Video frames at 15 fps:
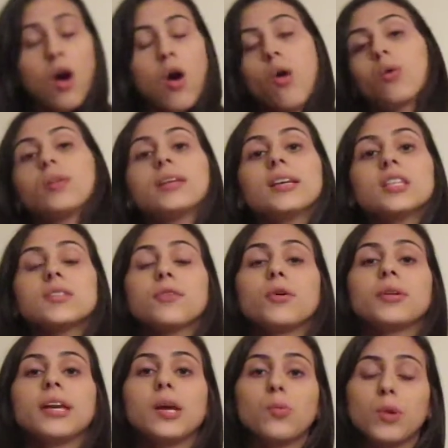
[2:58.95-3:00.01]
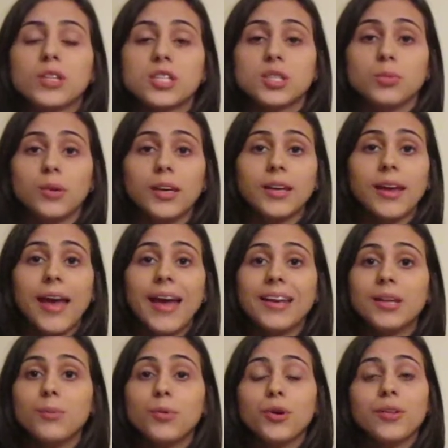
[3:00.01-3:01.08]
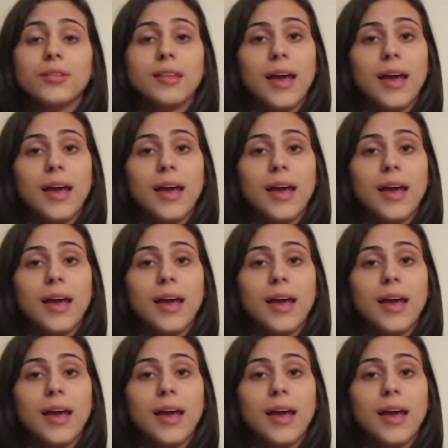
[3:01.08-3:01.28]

Only exfoliate once a week. Any more than